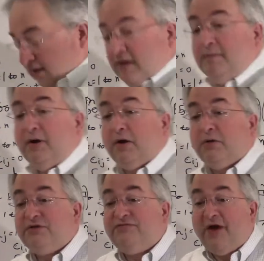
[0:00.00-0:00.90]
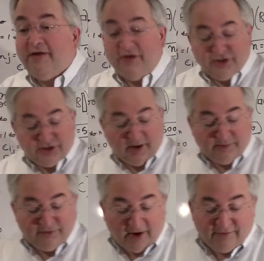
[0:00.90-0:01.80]
Baruch, what's 500 times
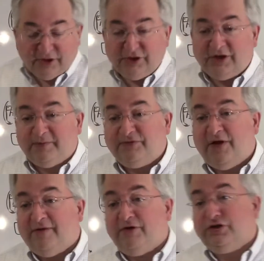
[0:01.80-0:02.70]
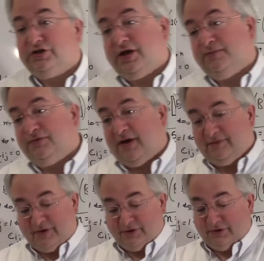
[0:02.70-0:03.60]
500 times 500 times
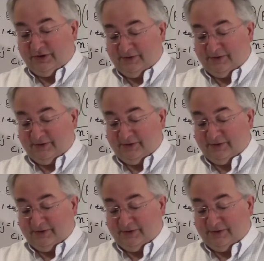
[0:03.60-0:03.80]
500?